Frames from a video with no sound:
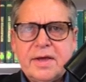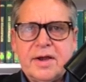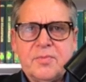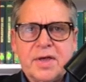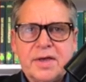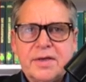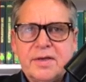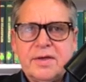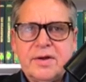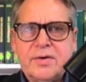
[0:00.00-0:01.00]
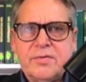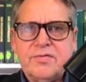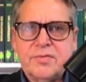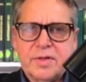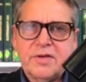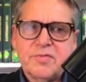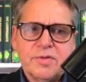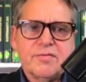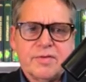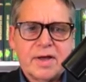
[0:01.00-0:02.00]
And I'm like, you know, do you realize
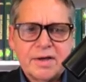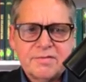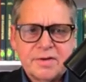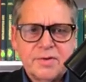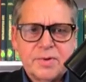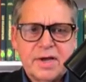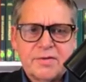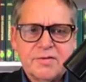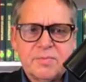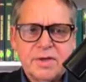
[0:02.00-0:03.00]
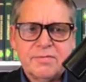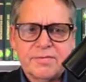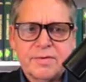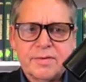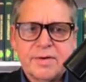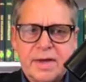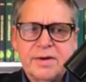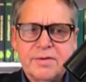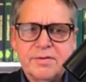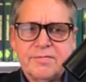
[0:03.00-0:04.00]
what the velocity would have to be for
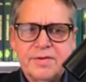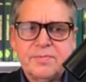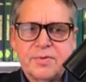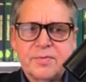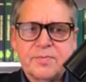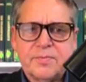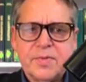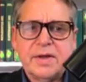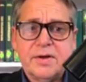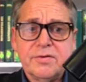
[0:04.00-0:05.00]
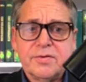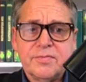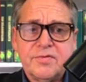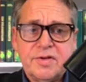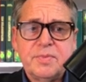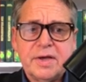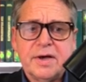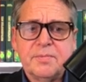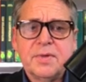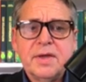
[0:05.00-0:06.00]
900 feet per 900
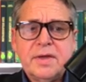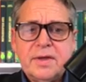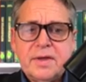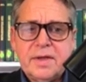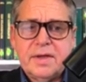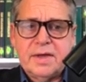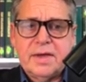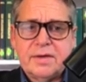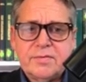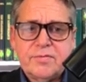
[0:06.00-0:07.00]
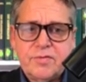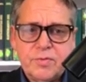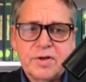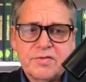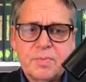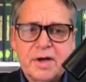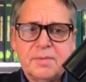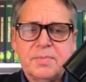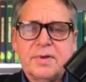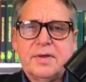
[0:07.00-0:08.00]
GPM in a two inch
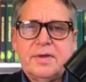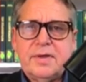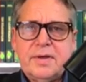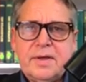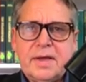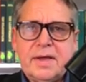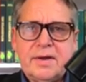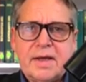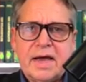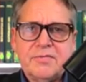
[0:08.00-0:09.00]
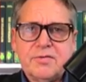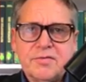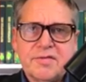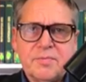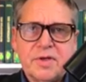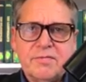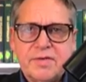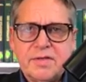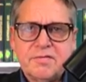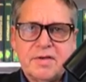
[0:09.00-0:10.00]
pipe? And after some
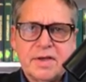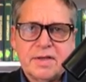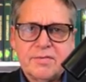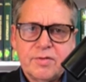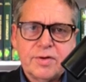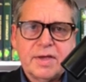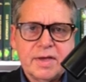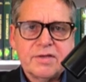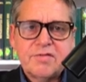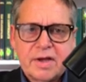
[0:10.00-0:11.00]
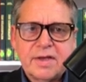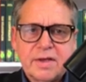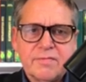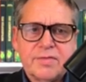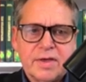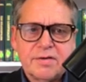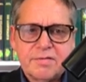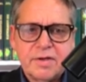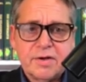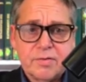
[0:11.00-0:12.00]
convincing and looking and checking of
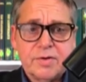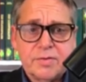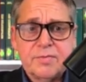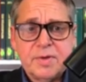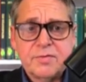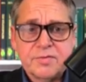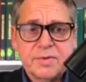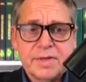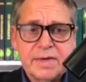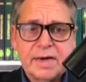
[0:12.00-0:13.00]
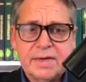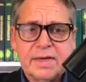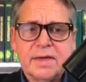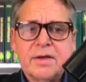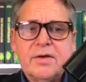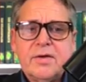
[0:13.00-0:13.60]
things, he agreed with me. It was really 90.